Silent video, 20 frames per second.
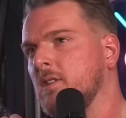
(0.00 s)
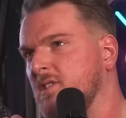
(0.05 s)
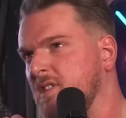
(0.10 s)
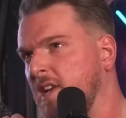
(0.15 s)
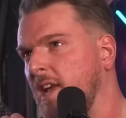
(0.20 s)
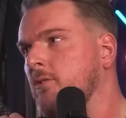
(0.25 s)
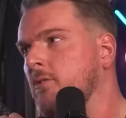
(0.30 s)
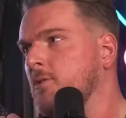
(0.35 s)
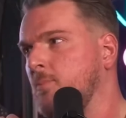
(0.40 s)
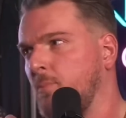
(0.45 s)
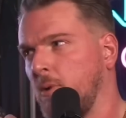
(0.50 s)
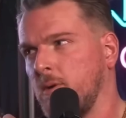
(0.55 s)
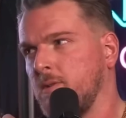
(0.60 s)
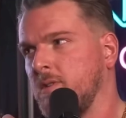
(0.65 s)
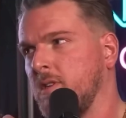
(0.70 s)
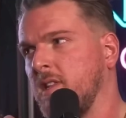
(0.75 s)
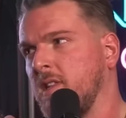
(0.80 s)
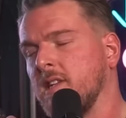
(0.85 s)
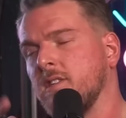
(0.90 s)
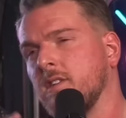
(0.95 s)
a
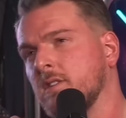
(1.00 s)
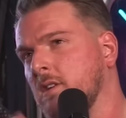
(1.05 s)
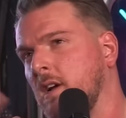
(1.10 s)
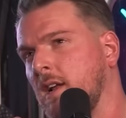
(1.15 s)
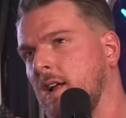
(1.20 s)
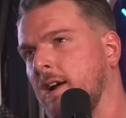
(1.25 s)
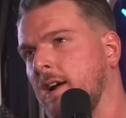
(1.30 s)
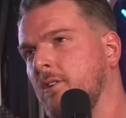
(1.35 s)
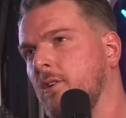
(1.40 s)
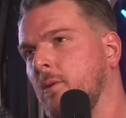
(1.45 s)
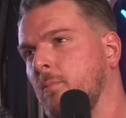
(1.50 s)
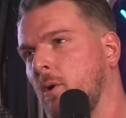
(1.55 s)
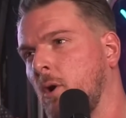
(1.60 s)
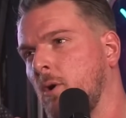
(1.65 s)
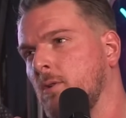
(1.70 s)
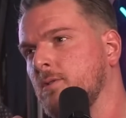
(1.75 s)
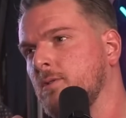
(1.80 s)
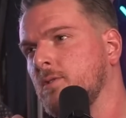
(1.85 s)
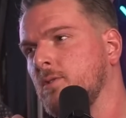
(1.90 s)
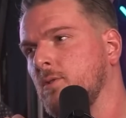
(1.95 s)
salesperson that just got hired to
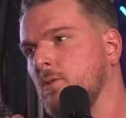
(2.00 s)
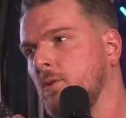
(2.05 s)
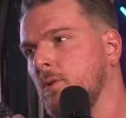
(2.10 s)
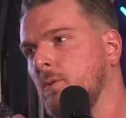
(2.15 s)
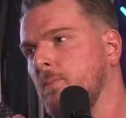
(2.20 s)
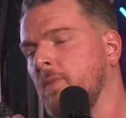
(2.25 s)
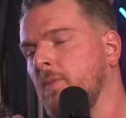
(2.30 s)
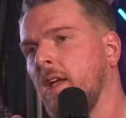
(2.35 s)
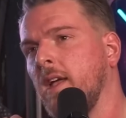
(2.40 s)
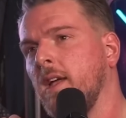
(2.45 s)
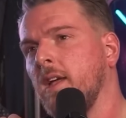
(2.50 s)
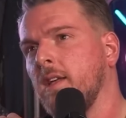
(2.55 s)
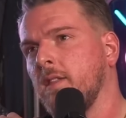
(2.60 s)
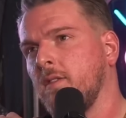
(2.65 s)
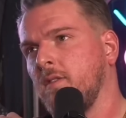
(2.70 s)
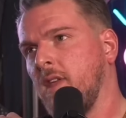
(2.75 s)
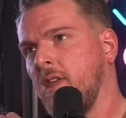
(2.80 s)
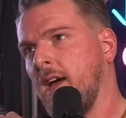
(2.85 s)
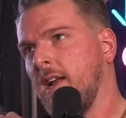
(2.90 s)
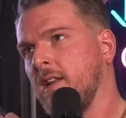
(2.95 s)
Barstool
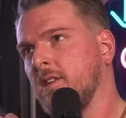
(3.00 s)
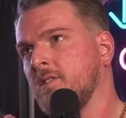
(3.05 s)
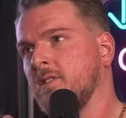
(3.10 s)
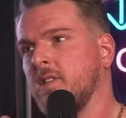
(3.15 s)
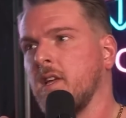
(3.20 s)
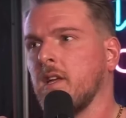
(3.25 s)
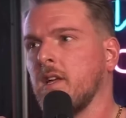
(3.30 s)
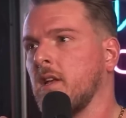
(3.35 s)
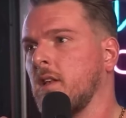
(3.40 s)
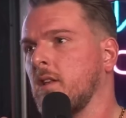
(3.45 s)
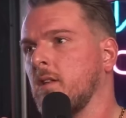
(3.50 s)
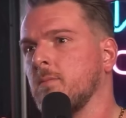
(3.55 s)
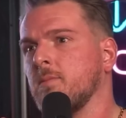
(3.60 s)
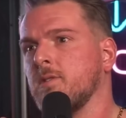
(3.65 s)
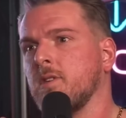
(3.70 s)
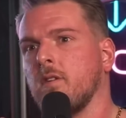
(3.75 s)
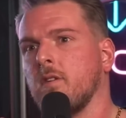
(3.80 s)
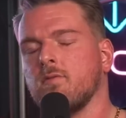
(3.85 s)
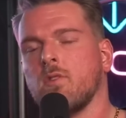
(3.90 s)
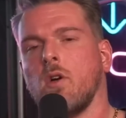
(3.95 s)
that is thinking to
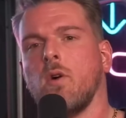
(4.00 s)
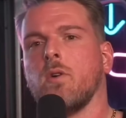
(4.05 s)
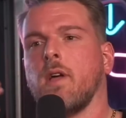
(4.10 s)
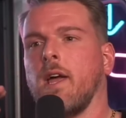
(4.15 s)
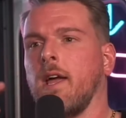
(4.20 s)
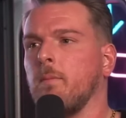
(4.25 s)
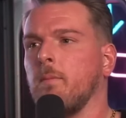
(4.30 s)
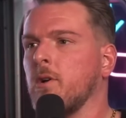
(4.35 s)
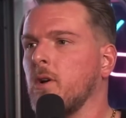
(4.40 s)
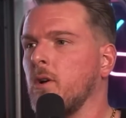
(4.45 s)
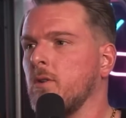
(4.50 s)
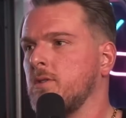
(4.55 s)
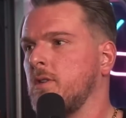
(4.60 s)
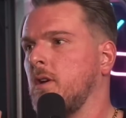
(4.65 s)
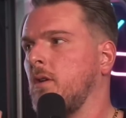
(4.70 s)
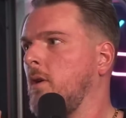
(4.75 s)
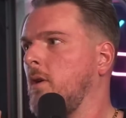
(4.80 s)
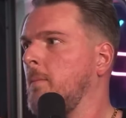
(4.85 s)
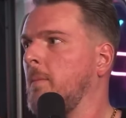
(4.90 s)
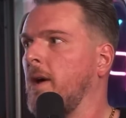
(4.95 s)
themselves, okay, I'm going to go
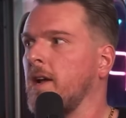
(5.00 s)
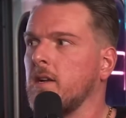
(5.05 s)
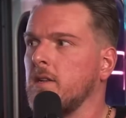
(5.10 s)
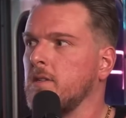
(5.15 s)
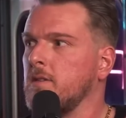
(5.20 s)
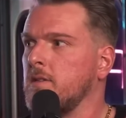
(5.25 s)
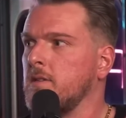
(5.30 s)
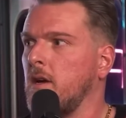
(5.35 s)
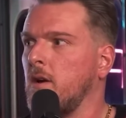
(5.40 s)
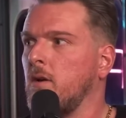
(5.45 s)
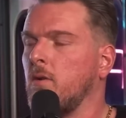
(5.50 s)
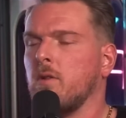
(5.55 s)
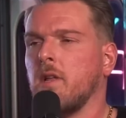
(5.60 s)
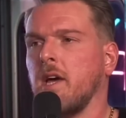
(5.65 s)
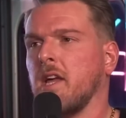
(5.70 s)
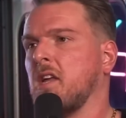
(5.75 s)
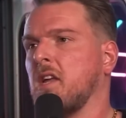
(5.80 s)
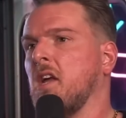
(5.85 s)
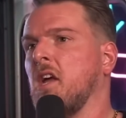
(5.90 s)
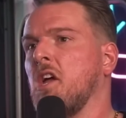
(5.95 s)
sell. Am I going to sell,
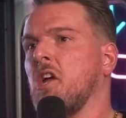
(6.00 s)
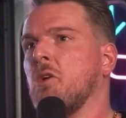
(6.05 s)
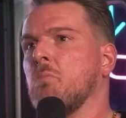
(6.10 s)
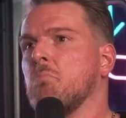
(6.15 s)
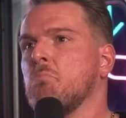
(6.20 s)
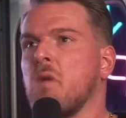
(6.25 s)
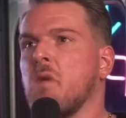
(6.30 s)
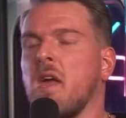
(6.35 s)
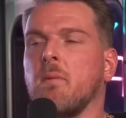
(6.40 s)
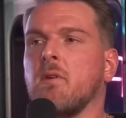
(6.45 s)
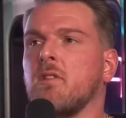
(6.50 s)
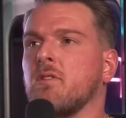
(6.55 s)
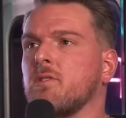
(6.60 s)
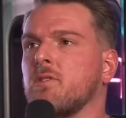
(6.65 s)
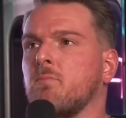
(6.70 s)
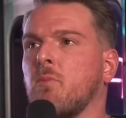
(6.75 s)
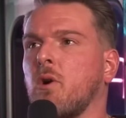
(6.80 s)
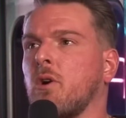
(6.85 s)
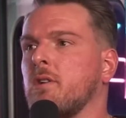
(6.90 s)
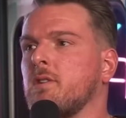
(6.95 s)
like, maybe the
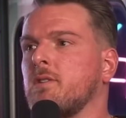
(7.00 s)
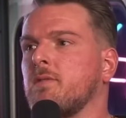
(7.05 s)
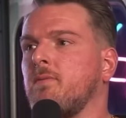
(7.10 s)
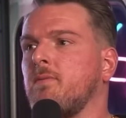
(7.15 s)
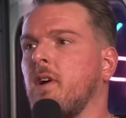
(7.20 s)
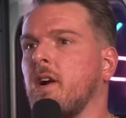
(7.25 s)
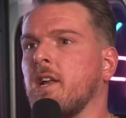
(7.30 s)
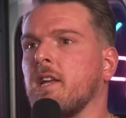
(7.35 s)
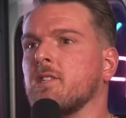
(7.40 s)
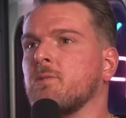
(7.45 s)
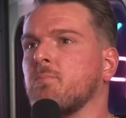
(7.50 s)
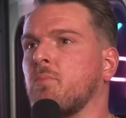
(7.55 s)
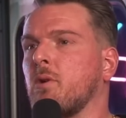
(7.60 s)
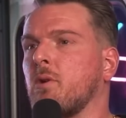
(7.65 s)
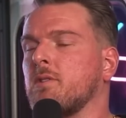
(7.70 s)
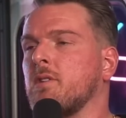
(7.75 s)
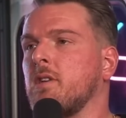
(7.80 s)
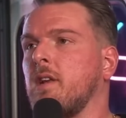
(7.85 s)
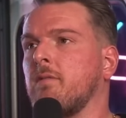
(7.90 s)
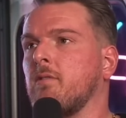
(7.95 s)
smartest, funniest
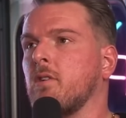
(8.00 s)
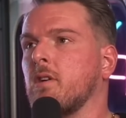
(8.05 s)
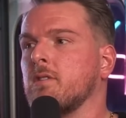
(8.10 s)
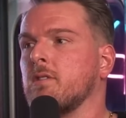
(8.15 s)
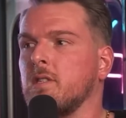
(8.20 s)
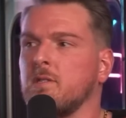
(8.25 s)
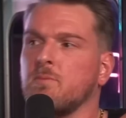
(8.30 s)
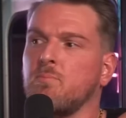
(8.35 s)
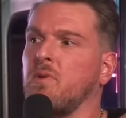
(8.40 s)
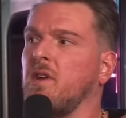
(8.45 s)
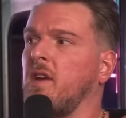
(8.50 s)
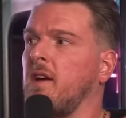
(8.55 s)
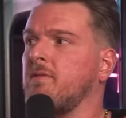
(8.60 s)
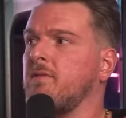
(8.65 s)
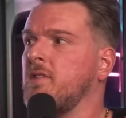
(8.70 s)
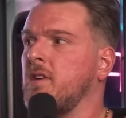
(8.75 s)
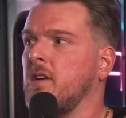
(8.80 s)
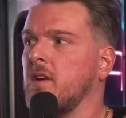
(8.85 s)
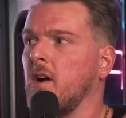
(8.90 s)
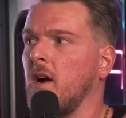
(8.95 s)
person ever exists,
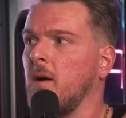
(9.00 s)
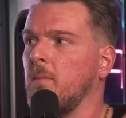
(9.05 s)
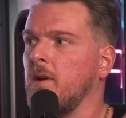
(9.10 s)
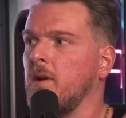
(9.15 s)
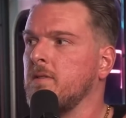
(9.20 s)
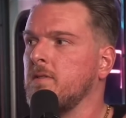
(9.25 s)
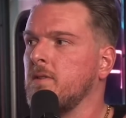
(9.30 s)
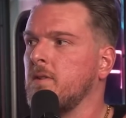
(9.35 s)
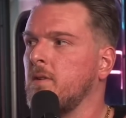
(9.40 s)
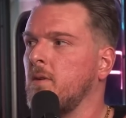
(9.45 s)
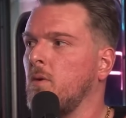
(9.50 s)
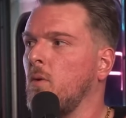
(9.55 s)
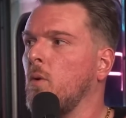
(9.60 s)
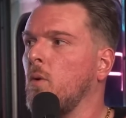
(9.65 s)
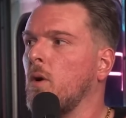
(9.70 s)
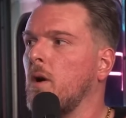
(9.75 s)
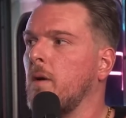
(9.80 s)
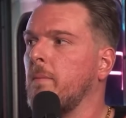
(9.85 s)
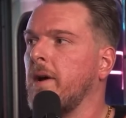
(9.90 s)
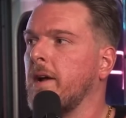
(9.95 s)
PFT commenter,
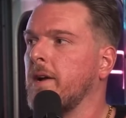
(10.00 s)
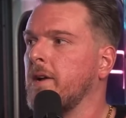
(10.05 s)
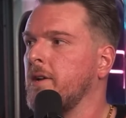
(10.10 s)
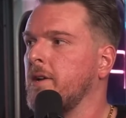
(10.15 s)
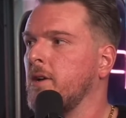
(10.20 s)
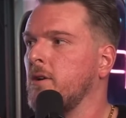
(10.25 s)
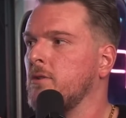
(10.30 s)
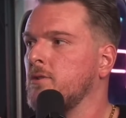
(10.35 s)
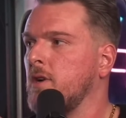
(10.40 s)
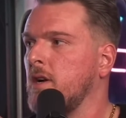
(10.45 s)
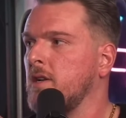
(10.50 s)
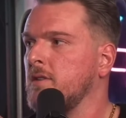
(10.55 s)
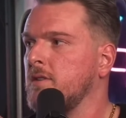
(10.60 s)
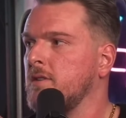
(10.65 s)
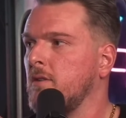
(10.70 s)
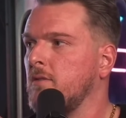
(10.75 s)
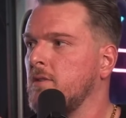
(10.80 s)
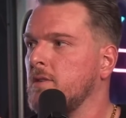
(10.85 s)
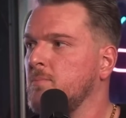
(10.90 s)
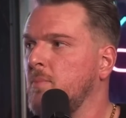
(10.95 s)
or am I going to go try to
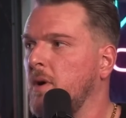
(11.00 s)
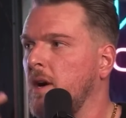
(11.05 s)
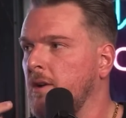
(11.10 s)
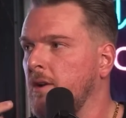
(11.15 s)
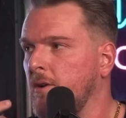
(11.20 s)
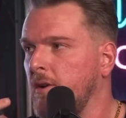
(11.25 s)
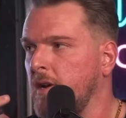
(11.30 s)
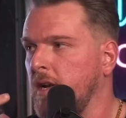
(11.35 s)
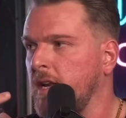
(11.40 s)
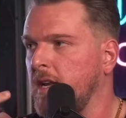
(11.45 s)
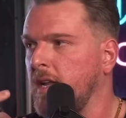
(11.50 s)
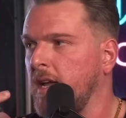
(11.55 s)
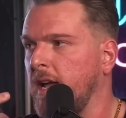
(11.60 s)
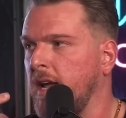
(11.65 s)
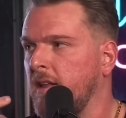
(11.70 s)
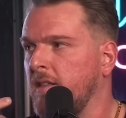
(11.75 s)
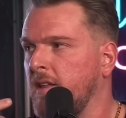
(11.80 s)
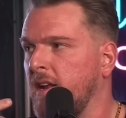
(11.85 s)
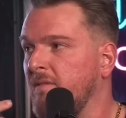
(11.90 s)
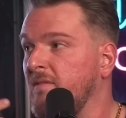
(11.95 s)
sell this punter in
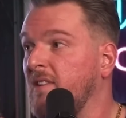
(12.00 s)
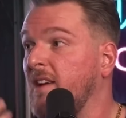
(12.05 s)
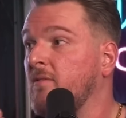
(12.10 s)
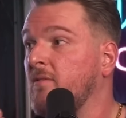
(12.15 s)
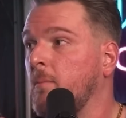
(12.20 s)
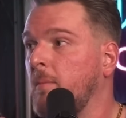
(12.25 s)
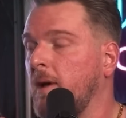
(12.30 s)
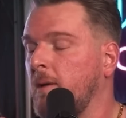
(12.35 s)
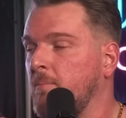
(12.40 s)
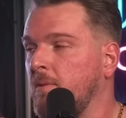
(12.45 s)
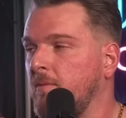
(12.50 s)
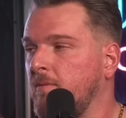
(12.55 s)
Indiana that I've never met